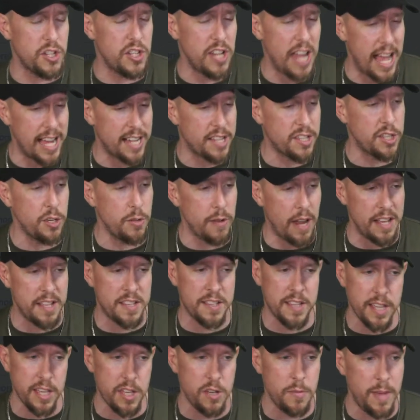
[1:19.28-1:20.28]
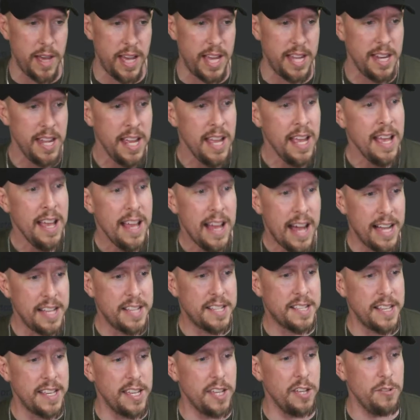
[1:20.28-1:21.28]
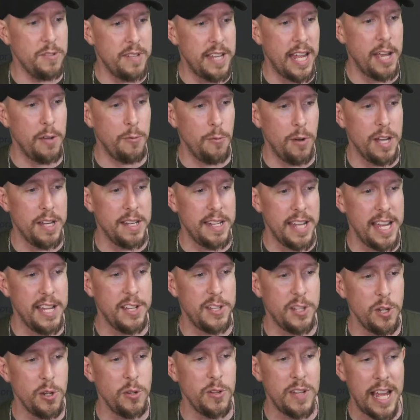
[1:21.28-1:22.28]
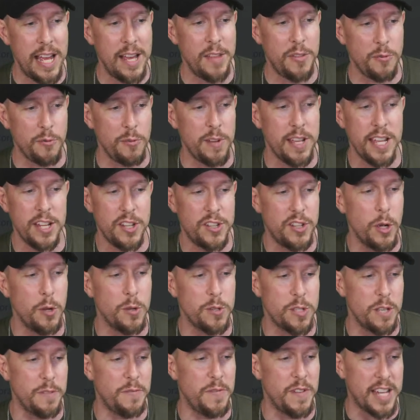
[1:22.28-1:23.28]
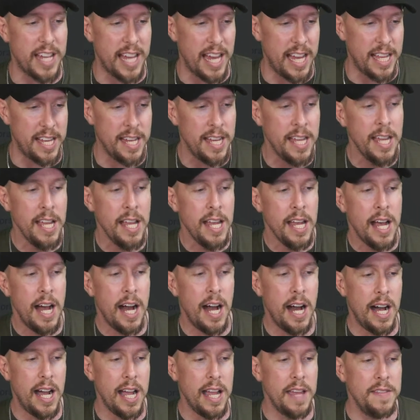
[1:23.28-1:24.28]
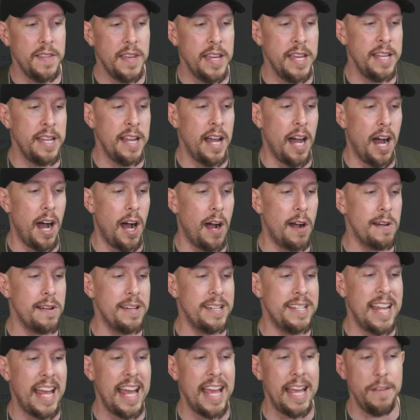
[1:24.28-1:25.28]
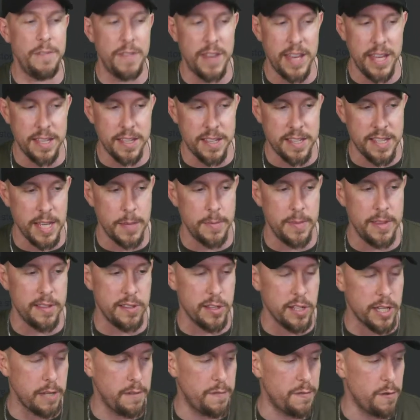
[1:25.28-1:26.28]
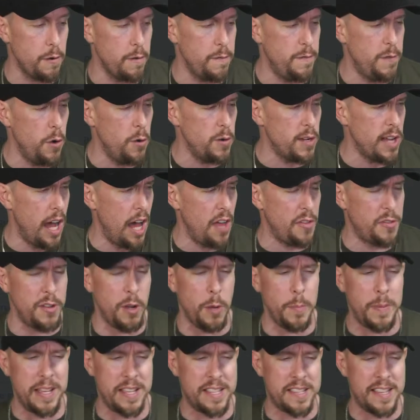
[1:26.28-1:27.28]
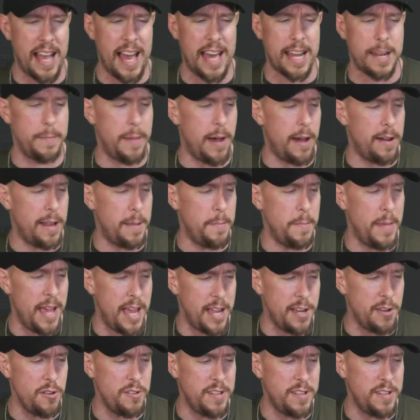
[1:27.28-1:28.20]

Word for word: Jack soon. I see you, man. I see you day one, day two, day three. Joseph again. Uh, and then our Tavian Simmons looking for a Vogoth. Don't be sad about it, man. Your